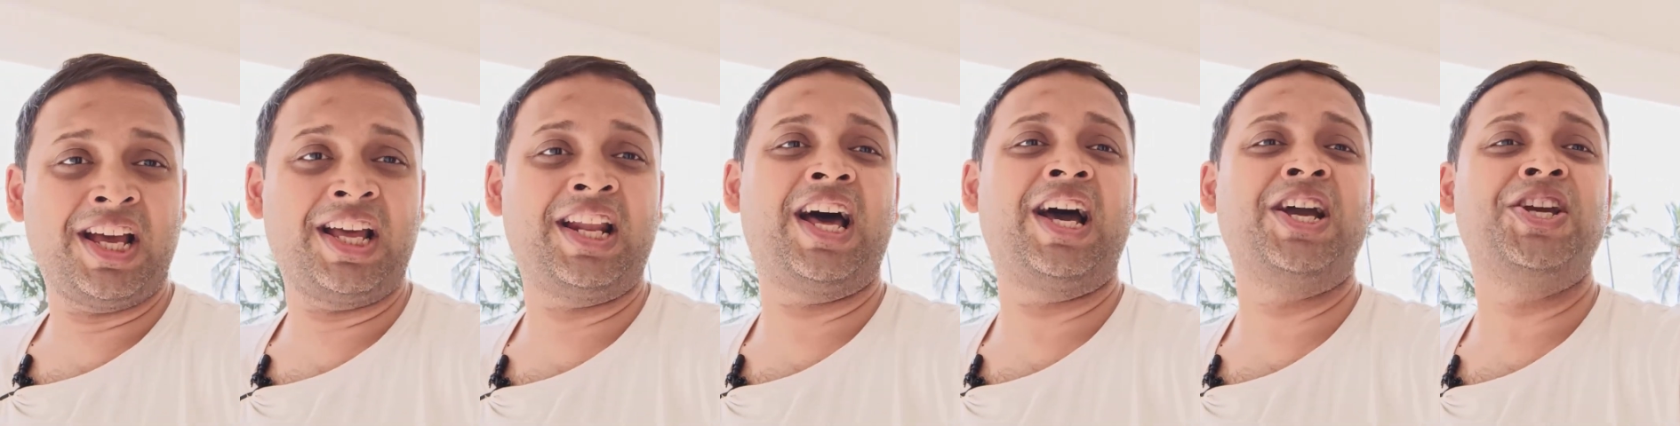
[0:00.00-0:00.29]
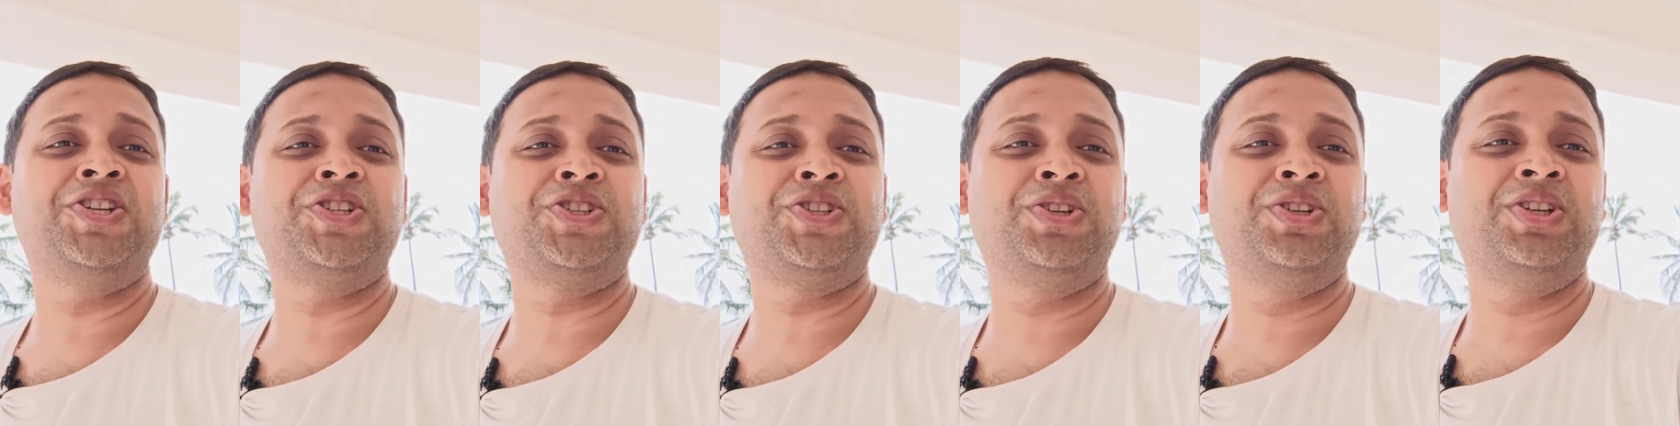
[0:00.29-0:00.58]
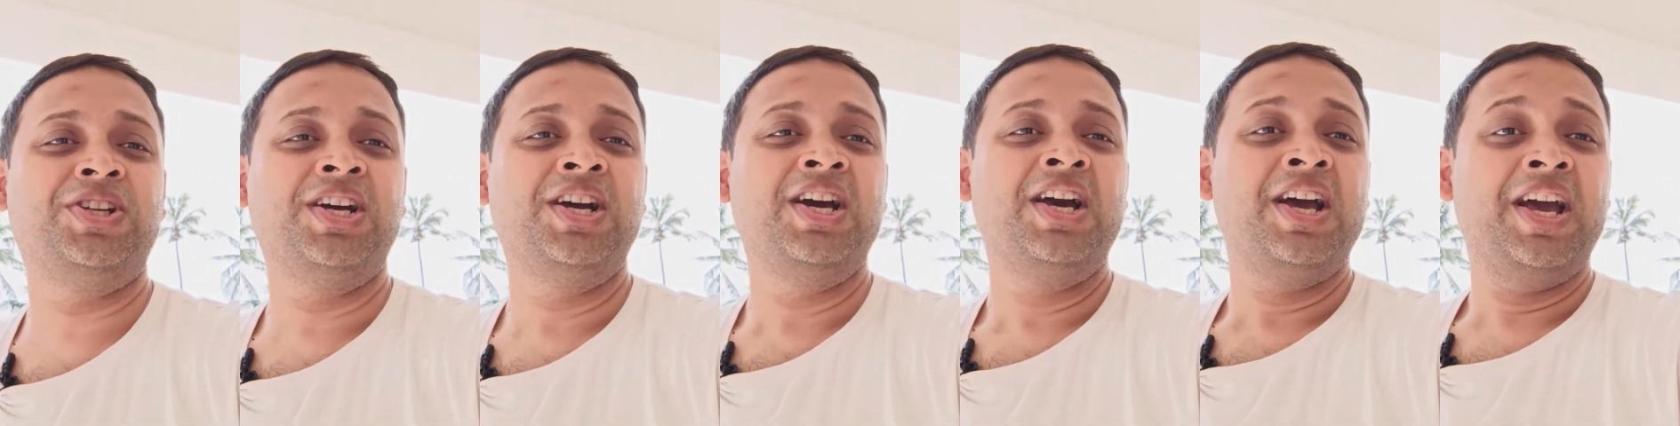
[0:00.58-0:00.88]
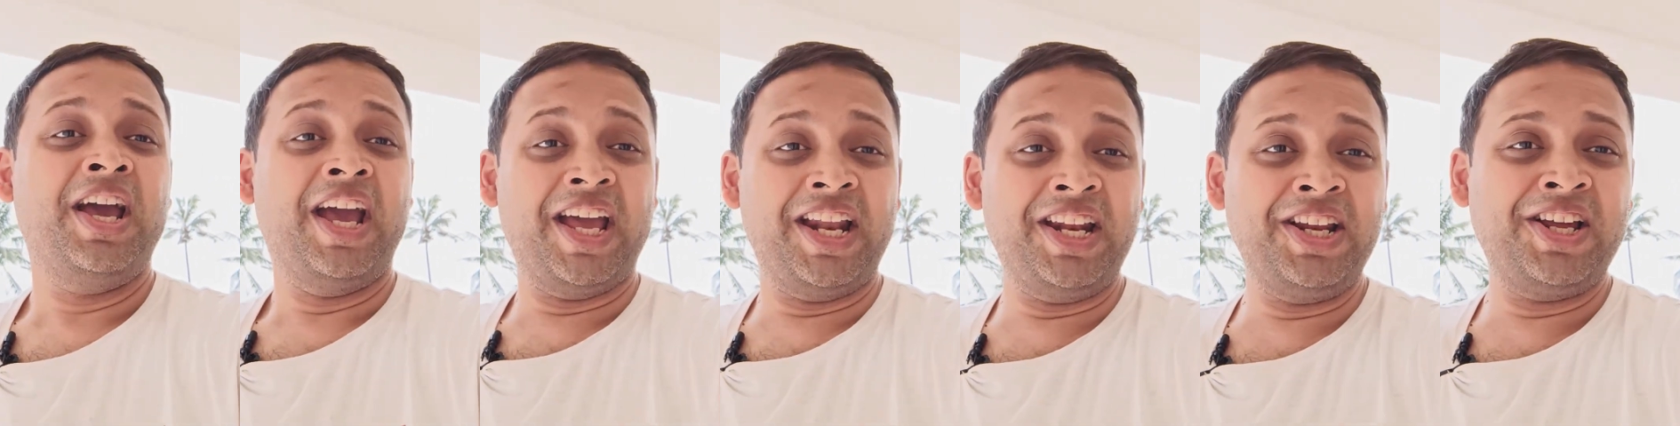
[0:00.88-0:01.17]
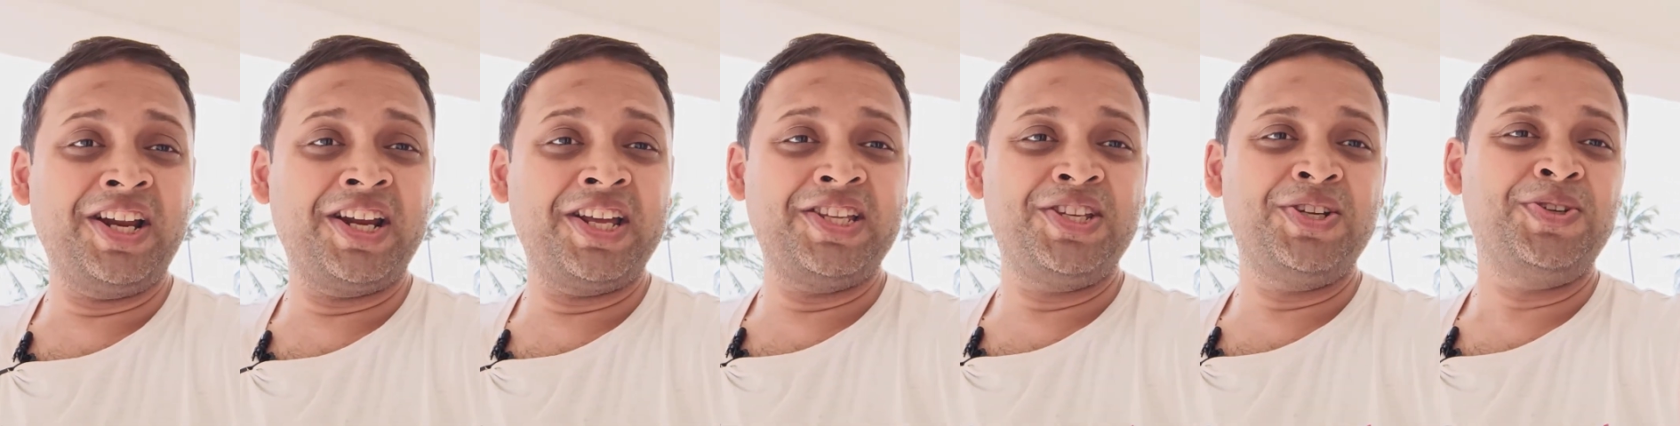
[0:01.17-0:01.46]
and I should
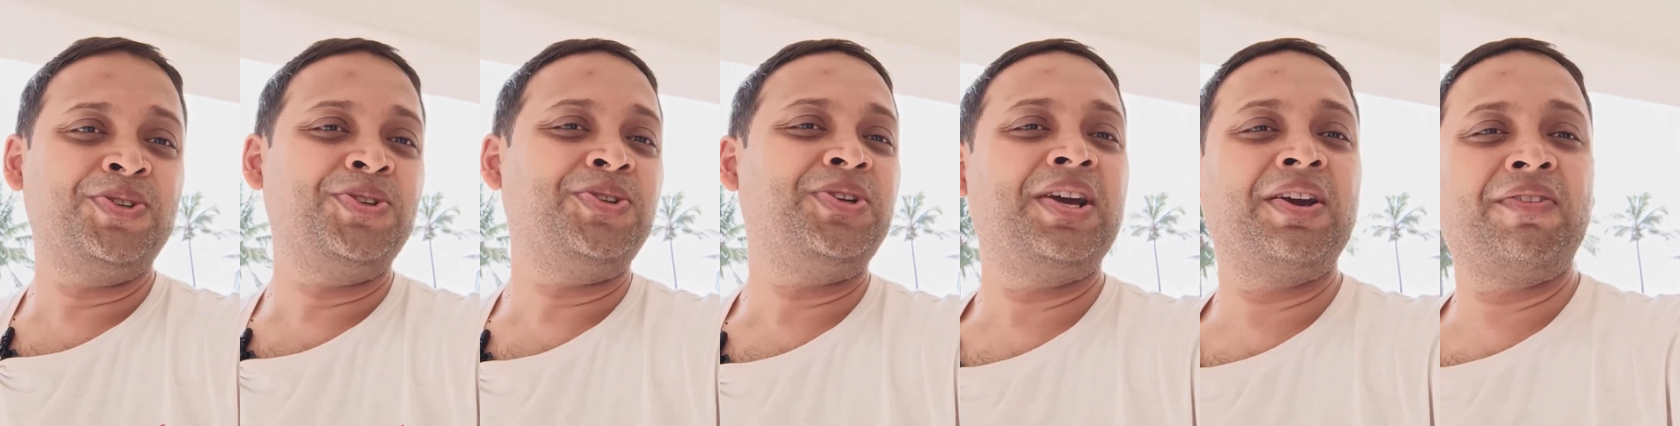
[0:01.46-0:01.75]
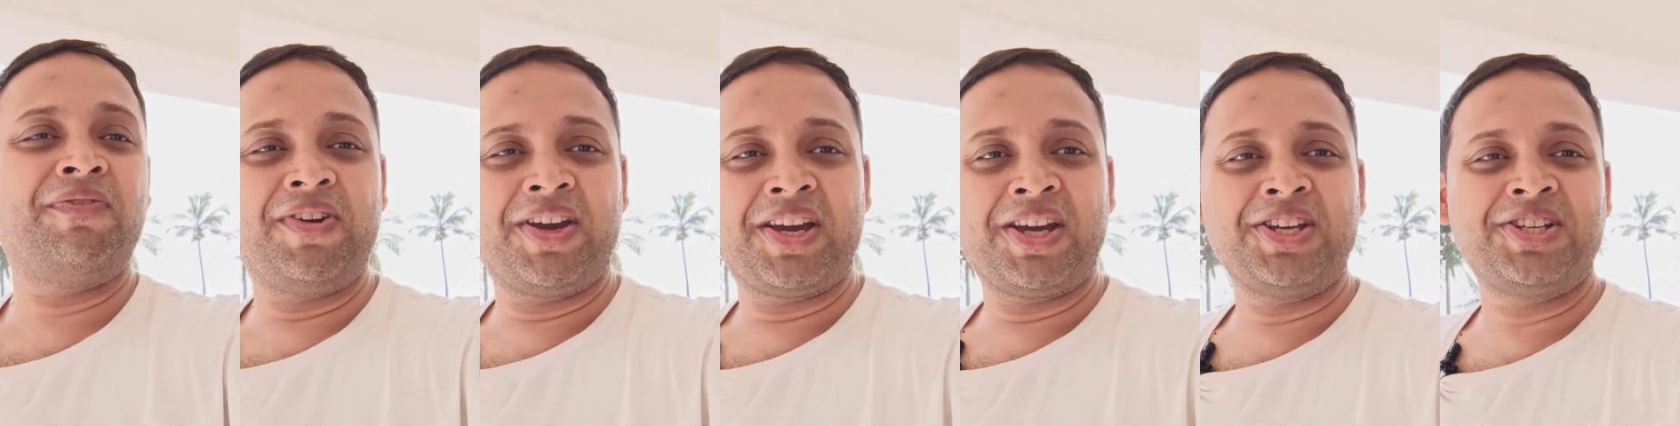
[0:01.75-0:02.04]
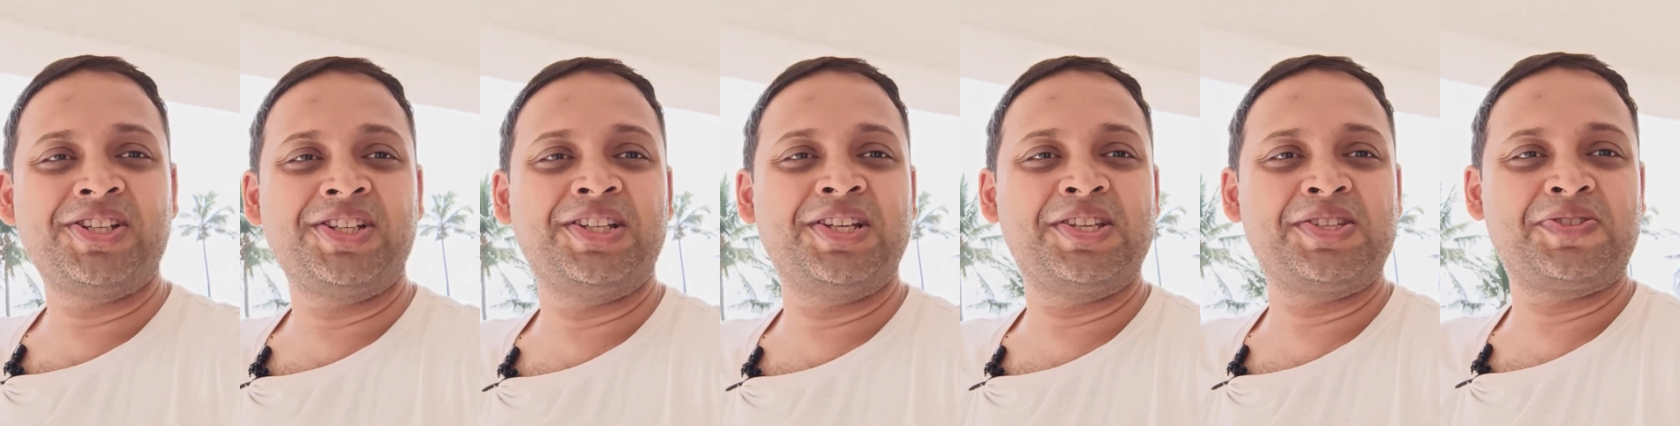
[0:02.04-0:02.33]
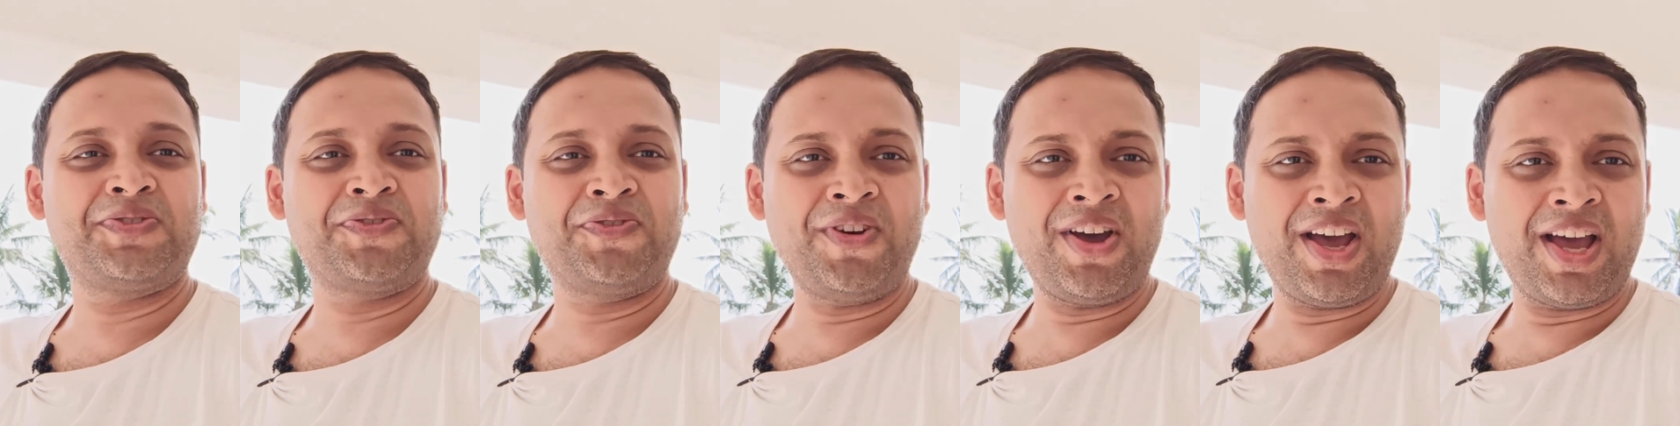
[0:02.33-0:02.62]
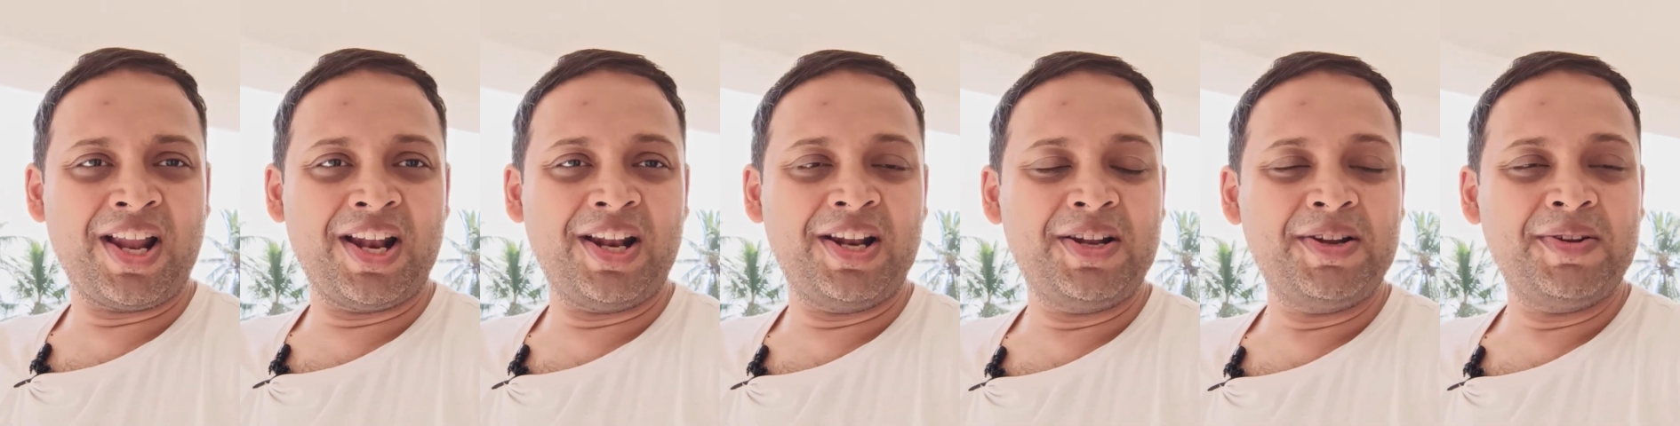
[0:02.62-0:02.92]
encourage you to take vacation as
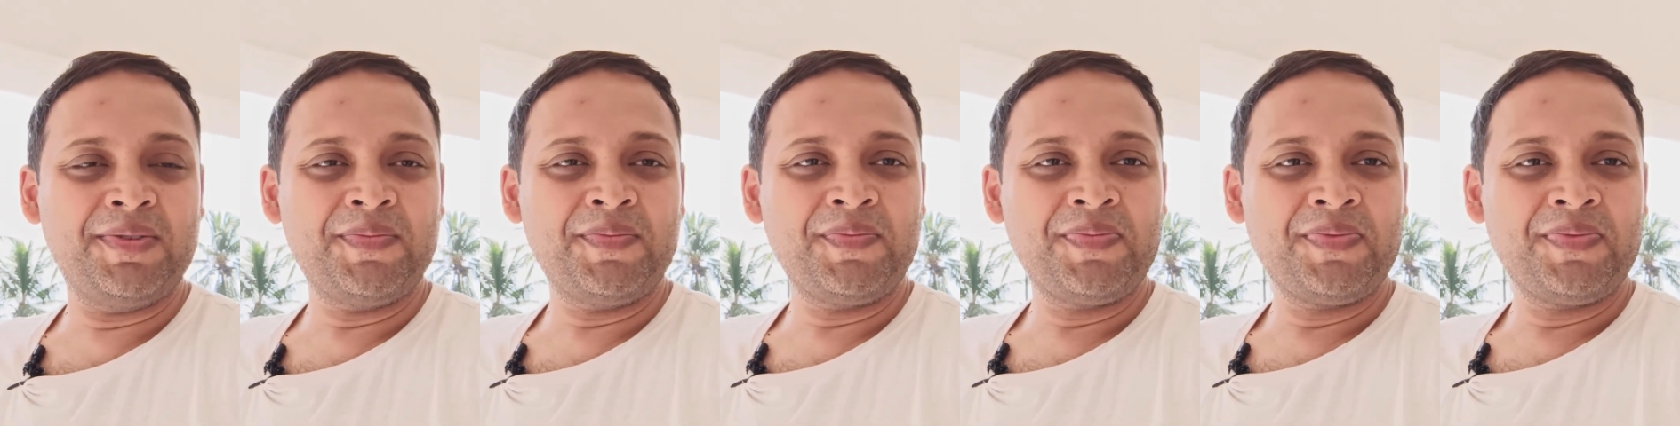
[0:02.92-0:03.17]
well,